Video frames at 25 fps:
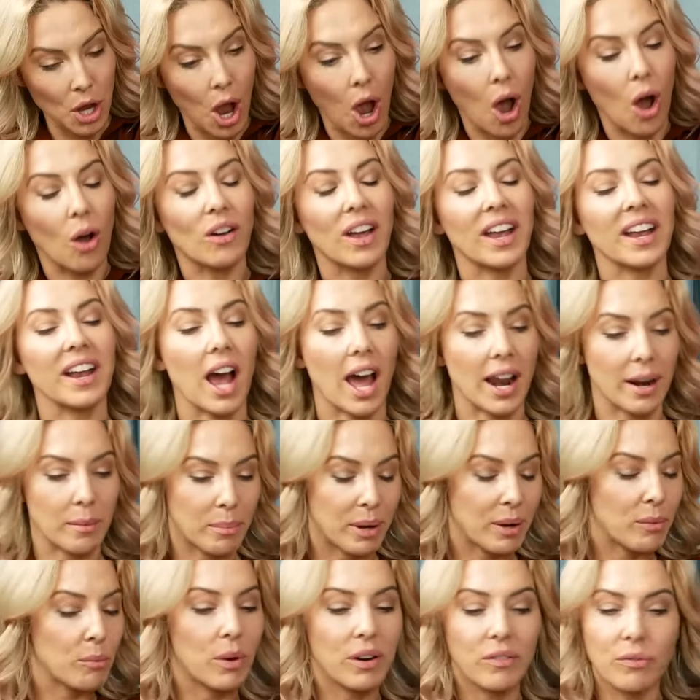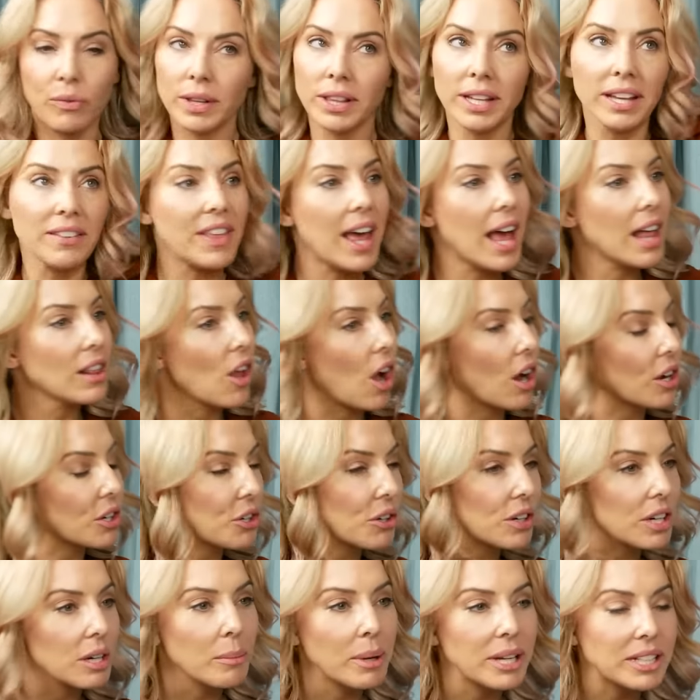Okay, got it. But what if we live that long?
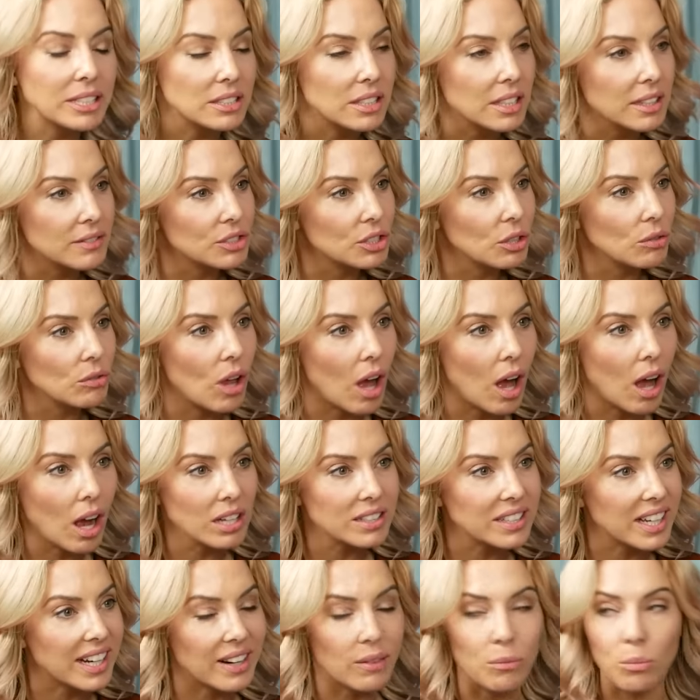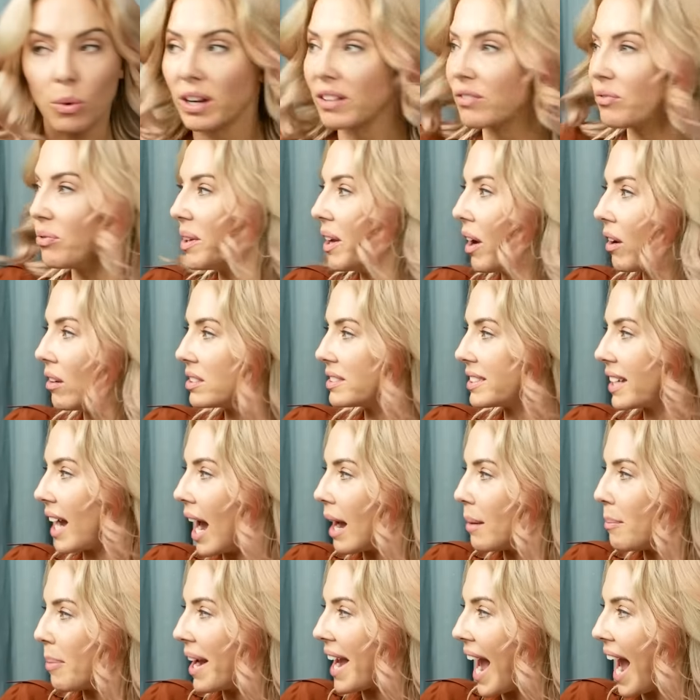You're going to make us live so long that what if we all
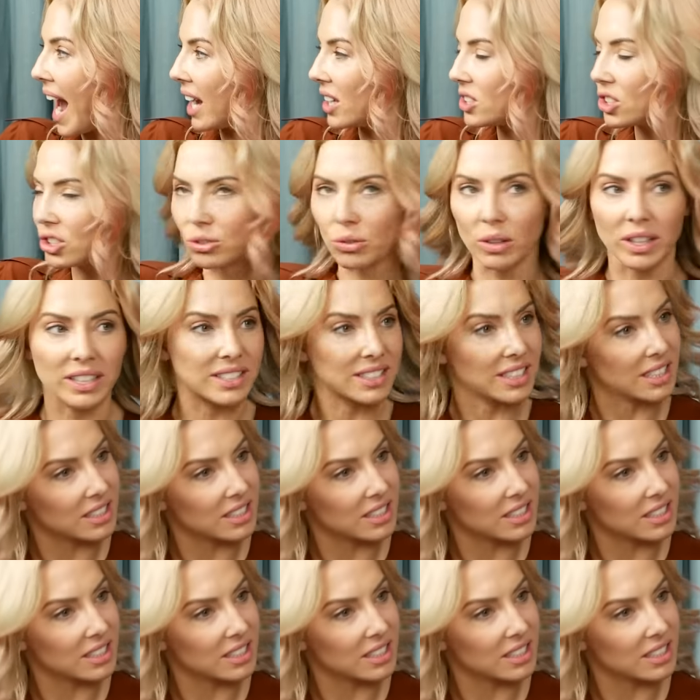die by asteroids?